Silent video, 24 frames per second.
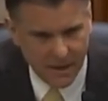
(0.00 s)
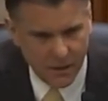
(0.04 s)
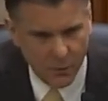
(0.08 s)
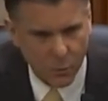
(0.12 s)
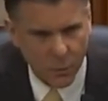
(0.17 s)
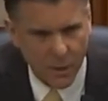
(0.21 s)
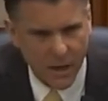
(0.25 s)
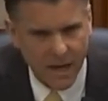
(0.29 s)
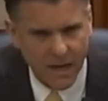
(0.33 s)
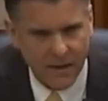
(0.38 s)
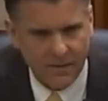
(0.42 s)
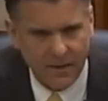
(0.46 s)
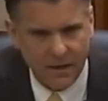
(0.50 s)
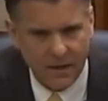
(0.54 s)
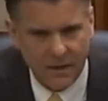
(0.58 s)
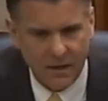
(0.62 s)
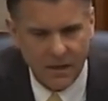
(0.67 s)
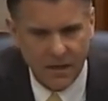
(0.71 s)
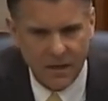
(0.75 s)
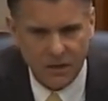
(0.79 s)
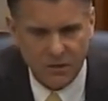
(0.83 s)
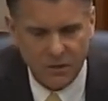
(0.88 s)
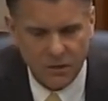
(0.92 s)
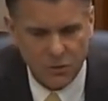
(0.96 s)
in a way that
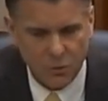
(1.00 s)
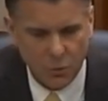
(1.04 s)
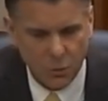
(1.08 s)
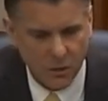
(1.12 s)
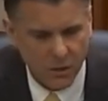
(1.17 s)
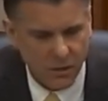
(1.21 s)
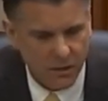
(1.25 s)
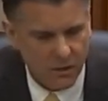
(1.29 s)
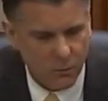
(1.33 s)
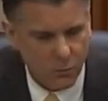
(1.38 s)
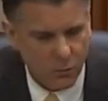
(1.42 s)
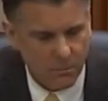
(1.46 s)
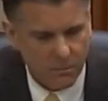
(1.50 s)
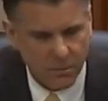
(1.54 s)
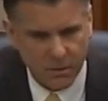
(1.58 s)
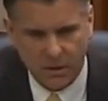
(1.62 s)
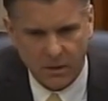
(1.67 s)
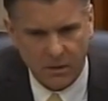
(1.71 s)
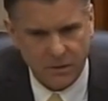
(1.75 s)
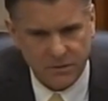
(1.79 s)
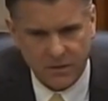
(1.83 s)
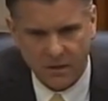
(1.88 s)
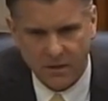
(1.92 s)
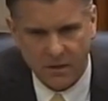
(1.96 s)
just really rebels